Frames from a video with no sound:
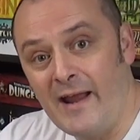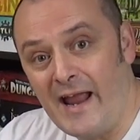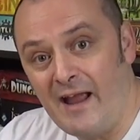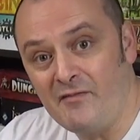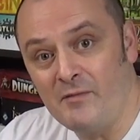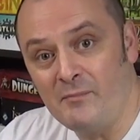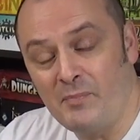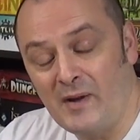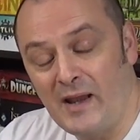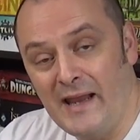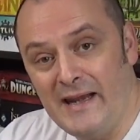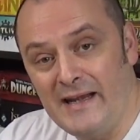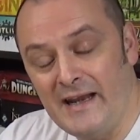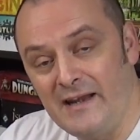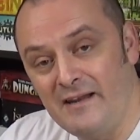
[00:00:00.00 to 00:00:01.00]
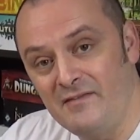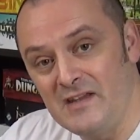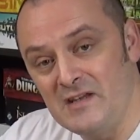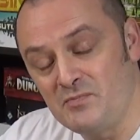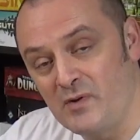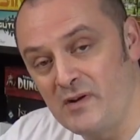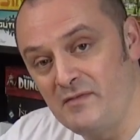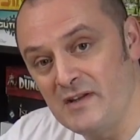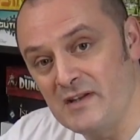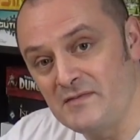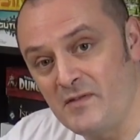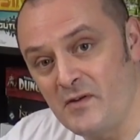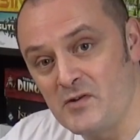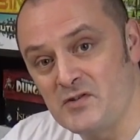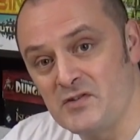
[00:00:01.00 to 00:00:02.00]
I haven't played any of these previous
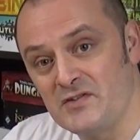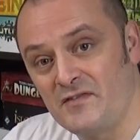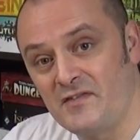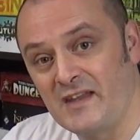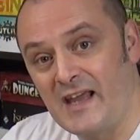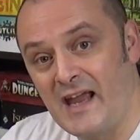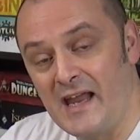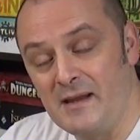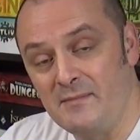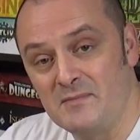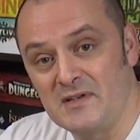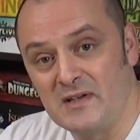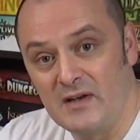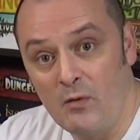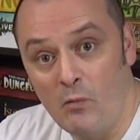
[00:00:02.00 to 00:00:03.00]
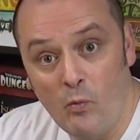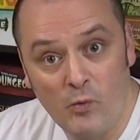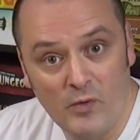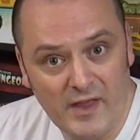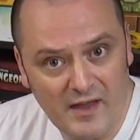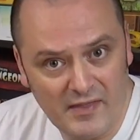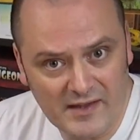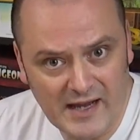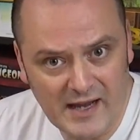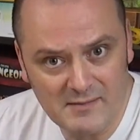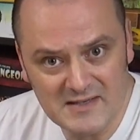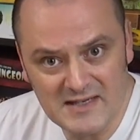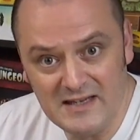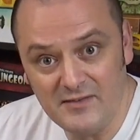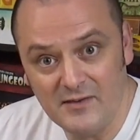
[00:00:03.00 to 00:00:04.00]
versions of the games and all the other
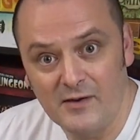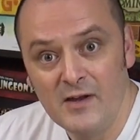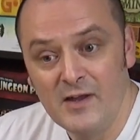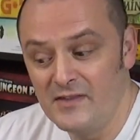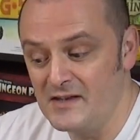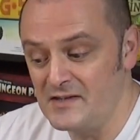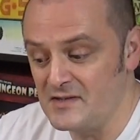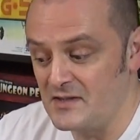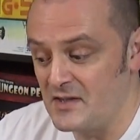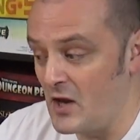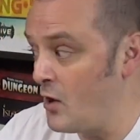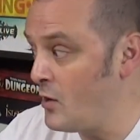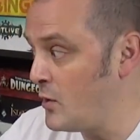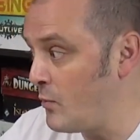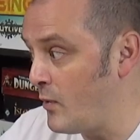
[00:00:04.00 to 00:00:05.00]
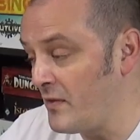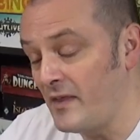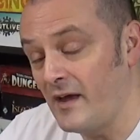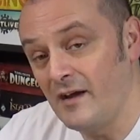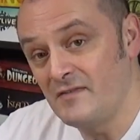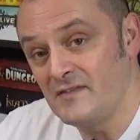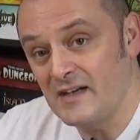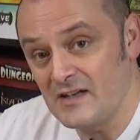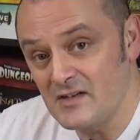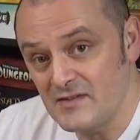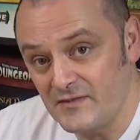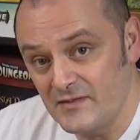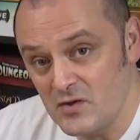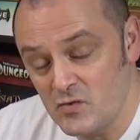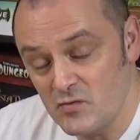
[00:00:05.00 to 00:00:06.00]
games either. This is the only one that I've
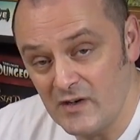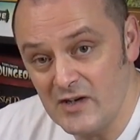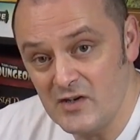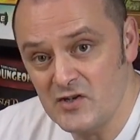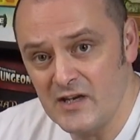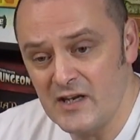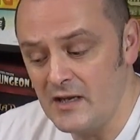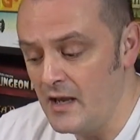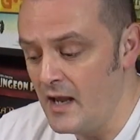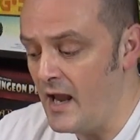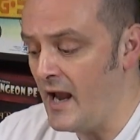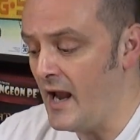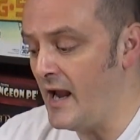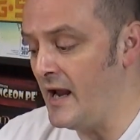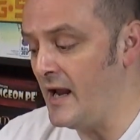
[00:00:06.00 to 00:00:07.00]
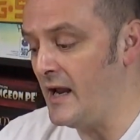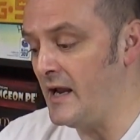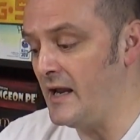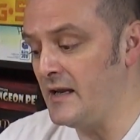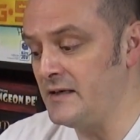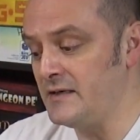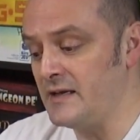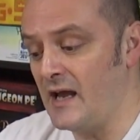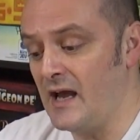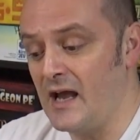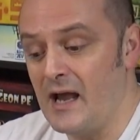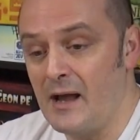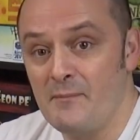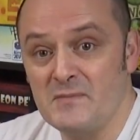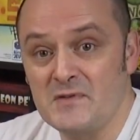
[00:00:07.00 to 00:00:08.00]
touched of the trilogy, and
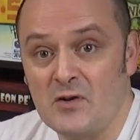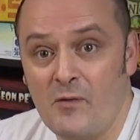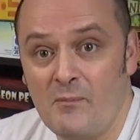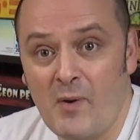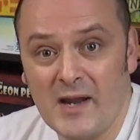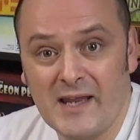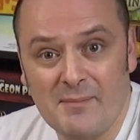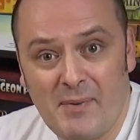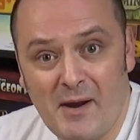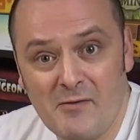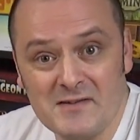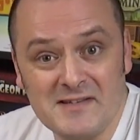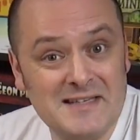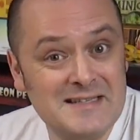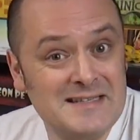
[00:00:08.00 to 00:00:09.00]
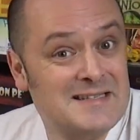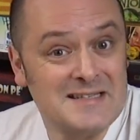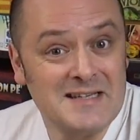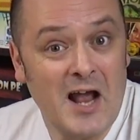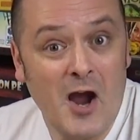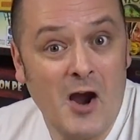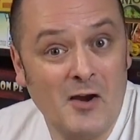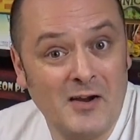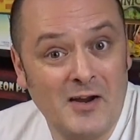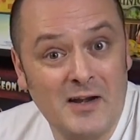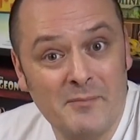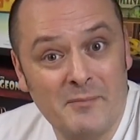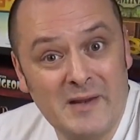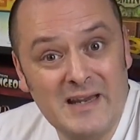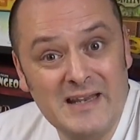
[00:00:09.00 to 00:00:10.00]
so my comparisons are
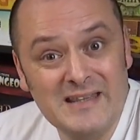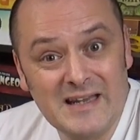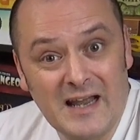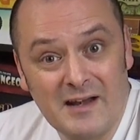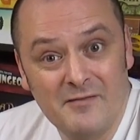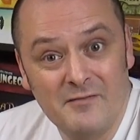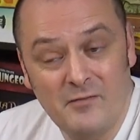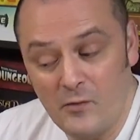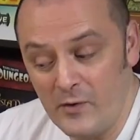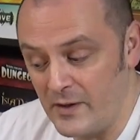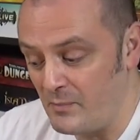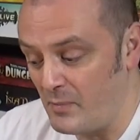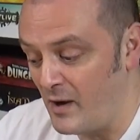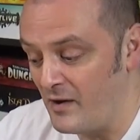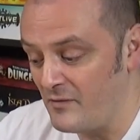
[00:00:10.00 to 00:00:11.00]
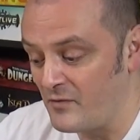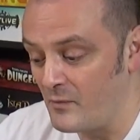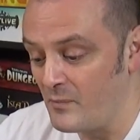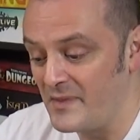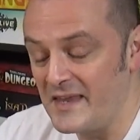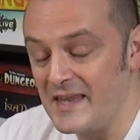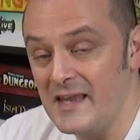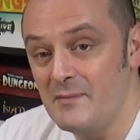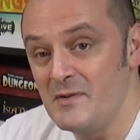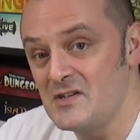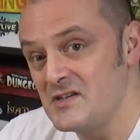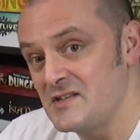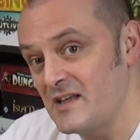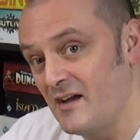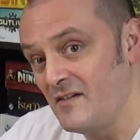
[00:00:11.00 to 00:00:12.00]
going to be null and void apart from the
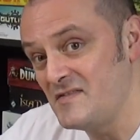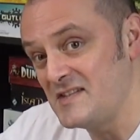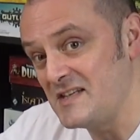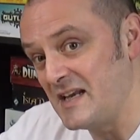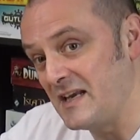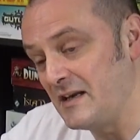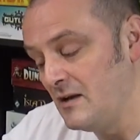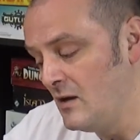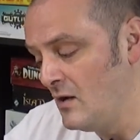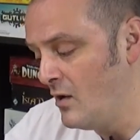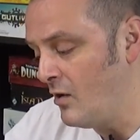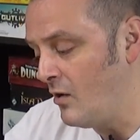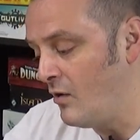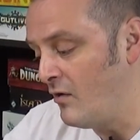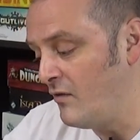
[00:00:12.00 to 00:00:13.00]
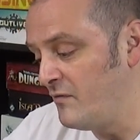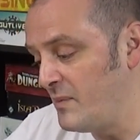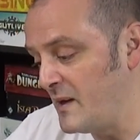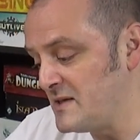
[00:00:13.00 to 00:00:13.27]
images that I've seen of